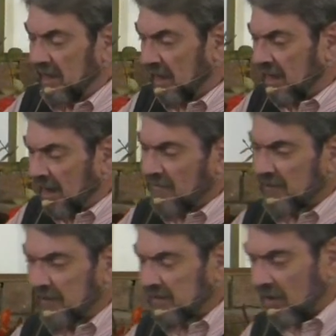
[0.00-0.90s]
a
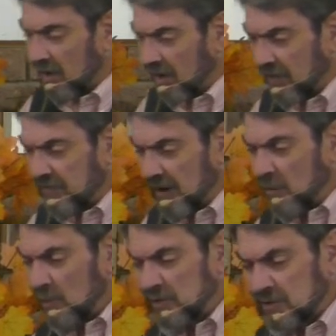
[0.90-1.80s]
covenant or, or, if
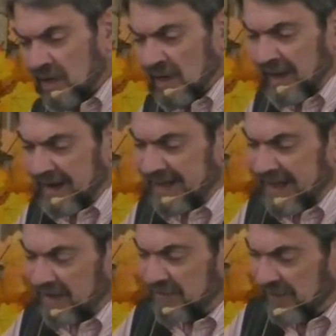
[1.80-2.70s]
there was any
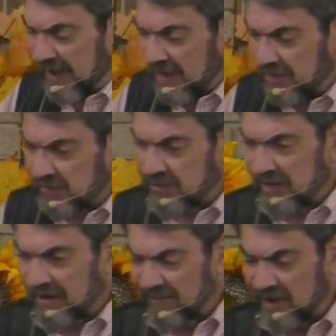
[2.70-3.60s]
kind of faith or
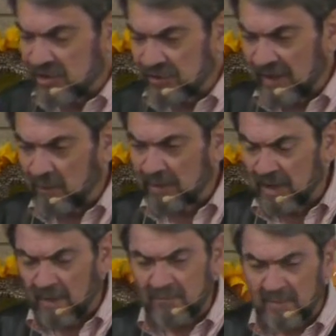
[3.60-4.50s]
salvation that would
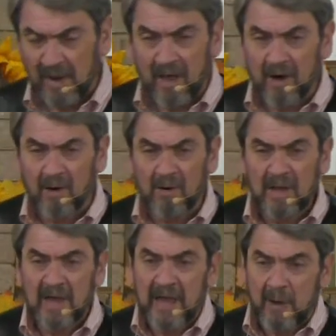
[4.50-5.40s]
come from the law,
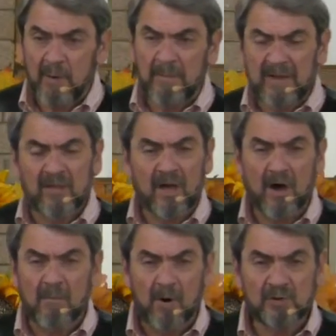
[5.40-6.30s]
it would be the
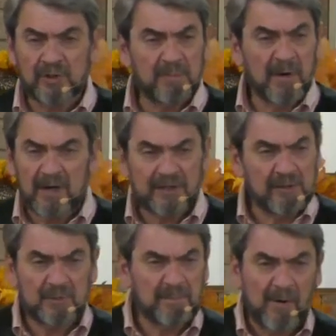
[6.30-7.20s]
law of Moses because
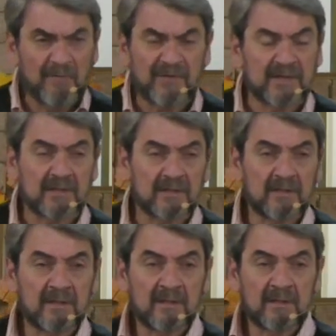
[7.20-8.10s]
it was perfect.
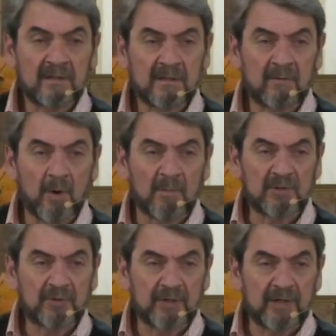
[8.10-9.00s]

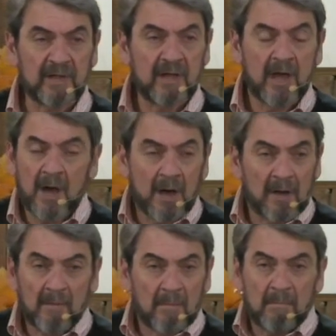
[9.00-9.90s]
Romans 3.
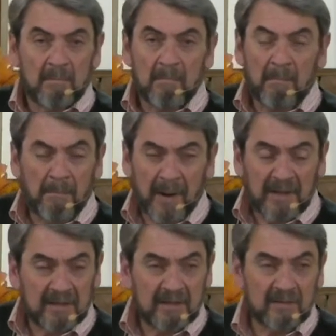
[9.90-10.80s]

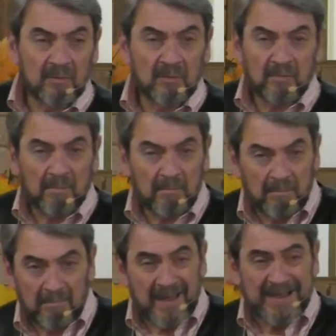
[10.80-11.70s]
But
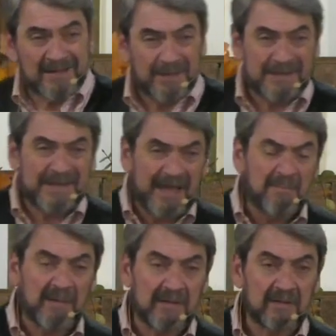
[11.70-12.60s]
man couldn't
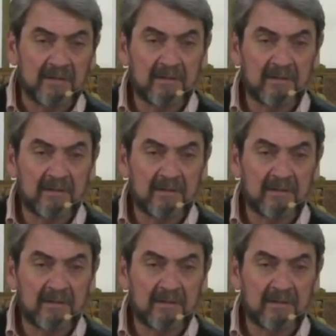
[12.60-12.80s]
keep it.